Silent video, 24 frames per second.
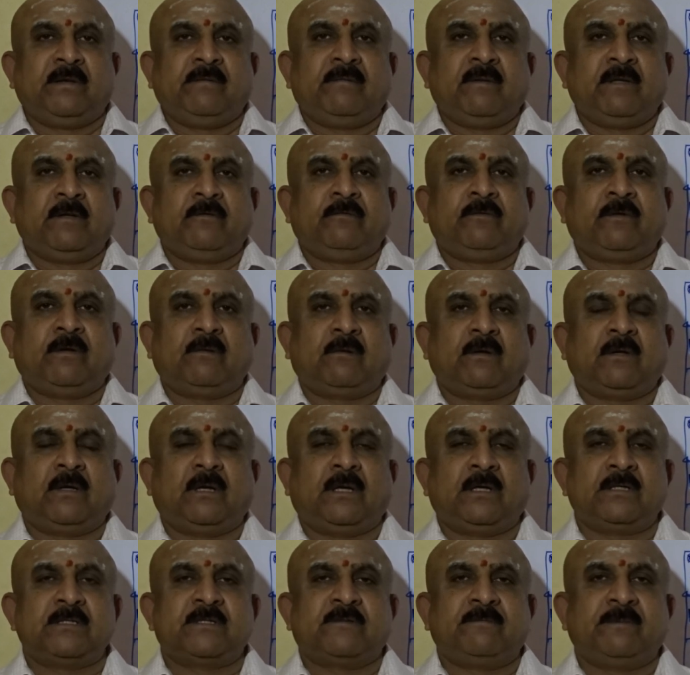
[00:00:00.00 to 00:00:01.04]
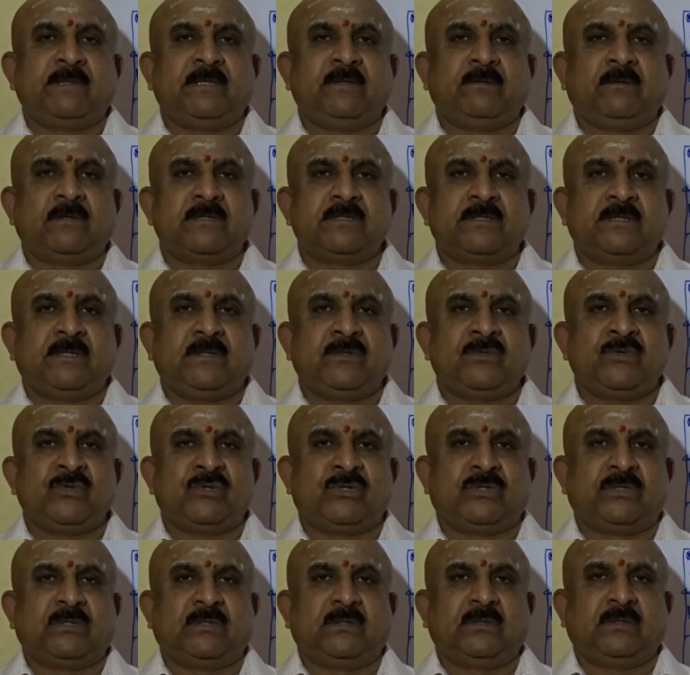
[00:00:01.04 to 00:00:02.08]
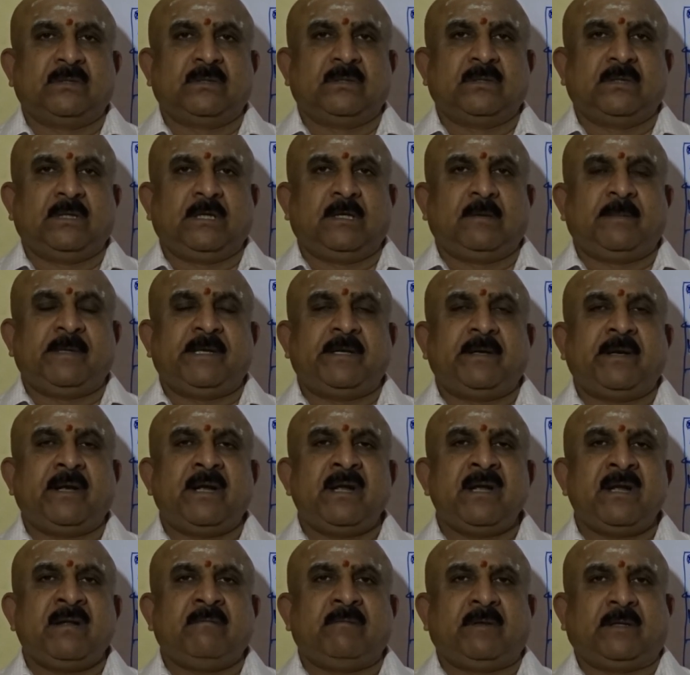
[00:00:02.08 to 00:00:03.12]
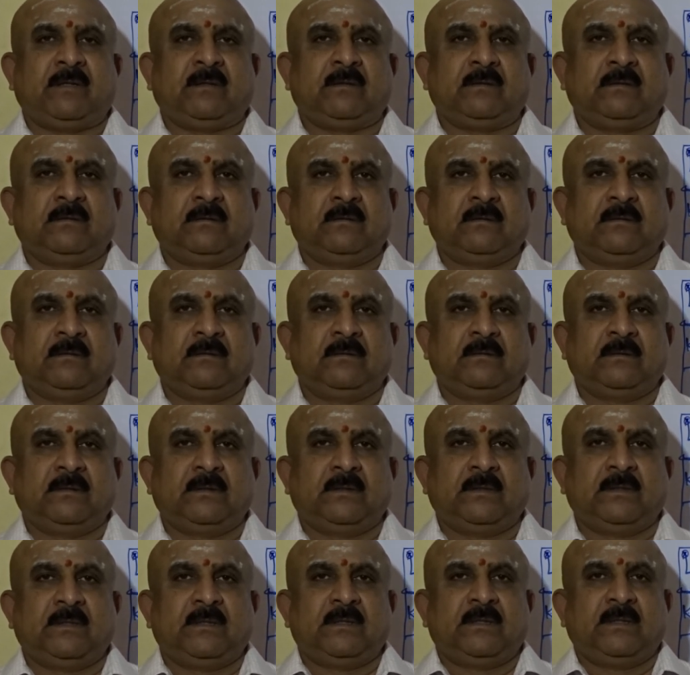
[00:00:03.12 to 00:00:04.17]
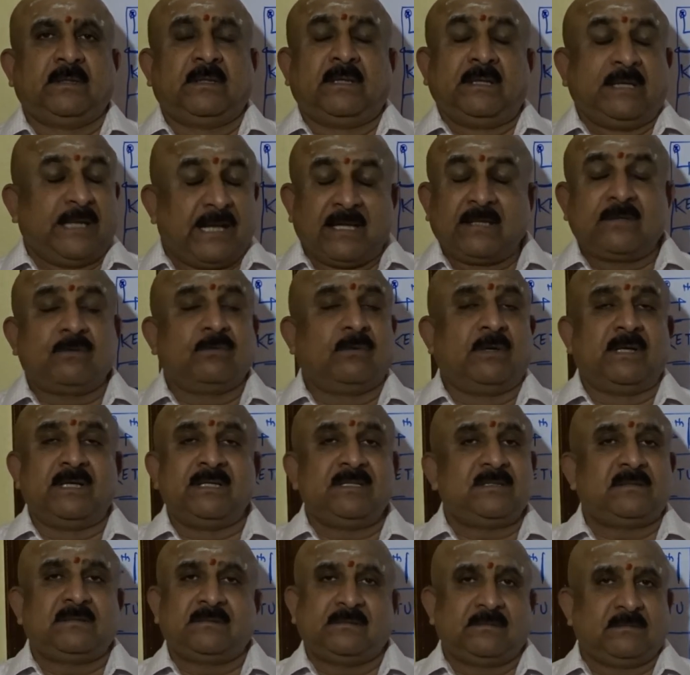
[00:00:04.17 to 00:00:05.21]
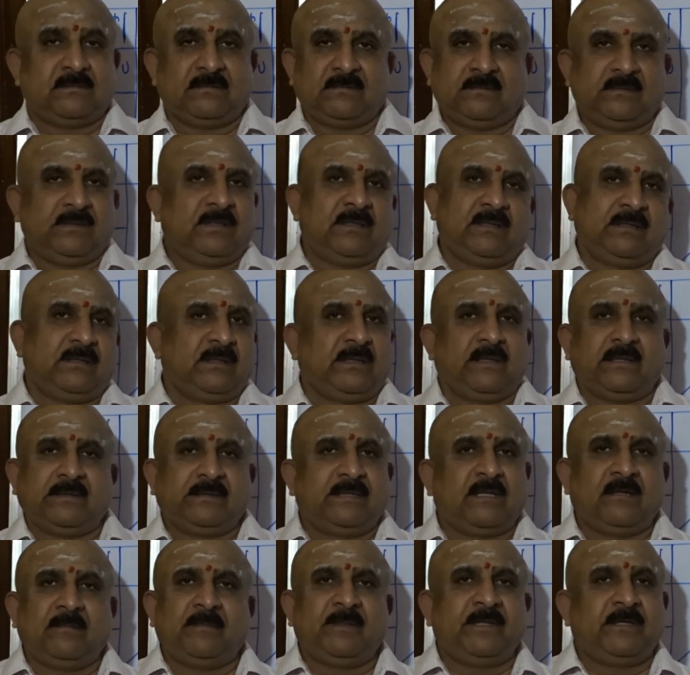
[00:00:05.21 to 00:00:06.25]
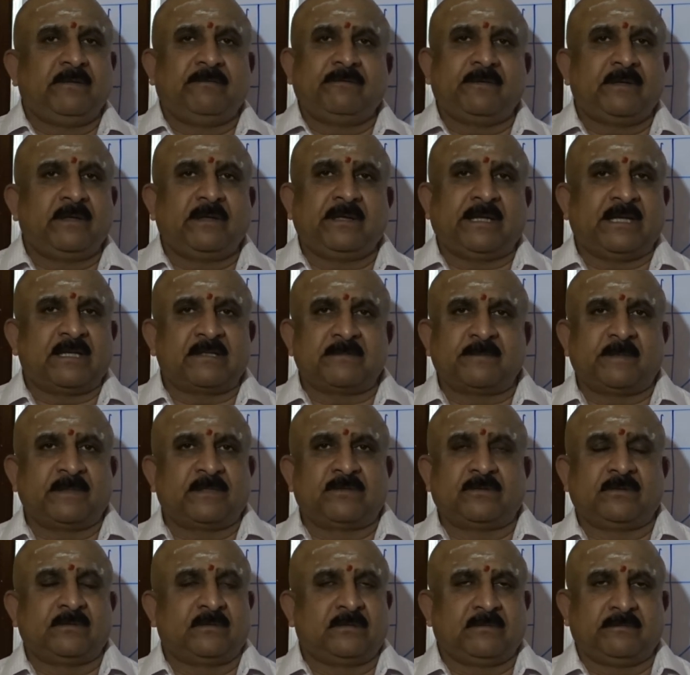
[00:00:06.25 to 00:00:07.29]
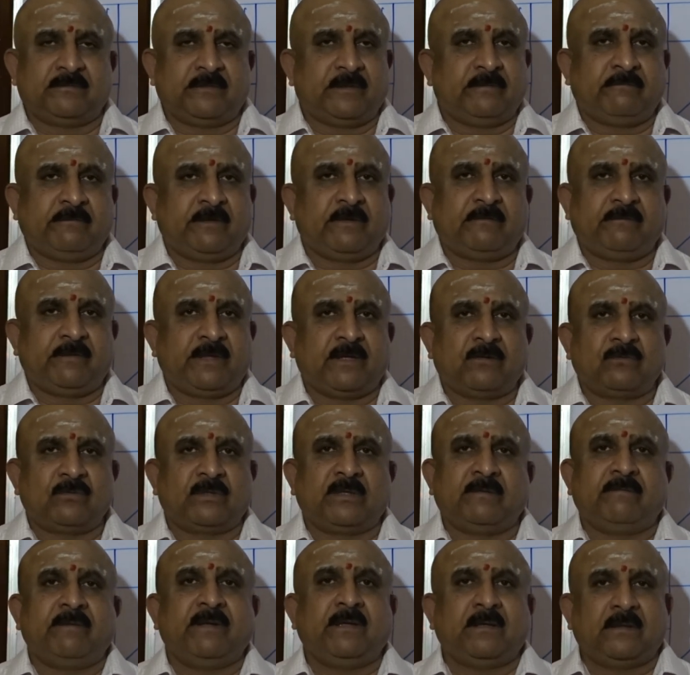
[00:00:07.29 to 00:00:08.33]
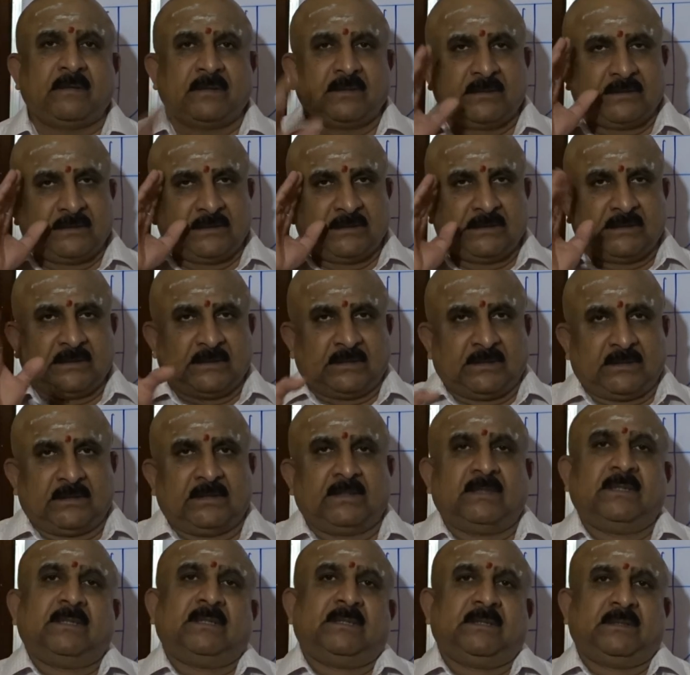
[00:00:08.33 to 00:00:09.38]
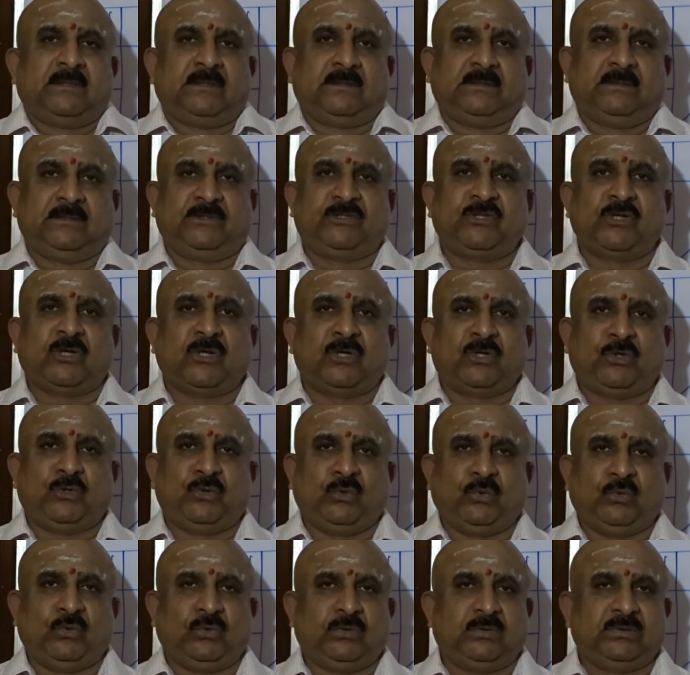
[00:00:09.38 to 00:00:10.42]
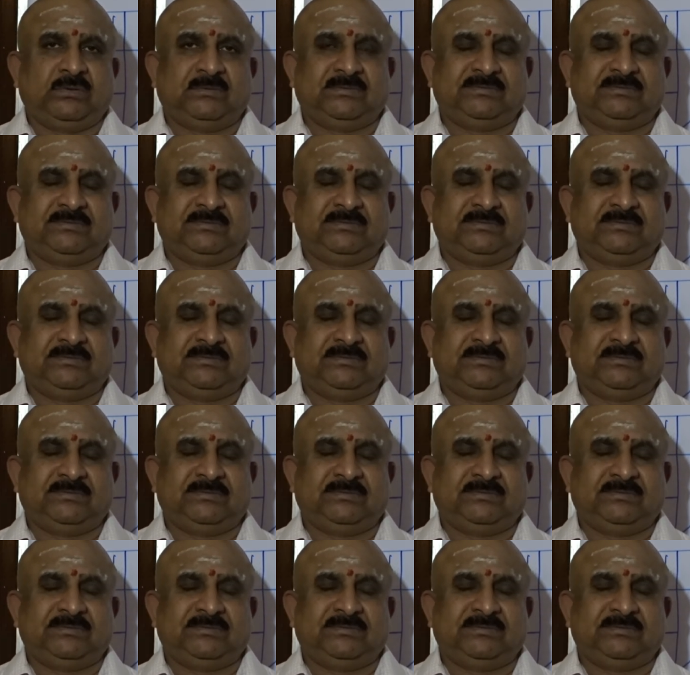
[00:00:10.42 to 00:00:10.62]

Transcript: then even if you have got lots of money, what's the use? It will be drained away. Likewise, there will be different aspects where we have to give a shot to.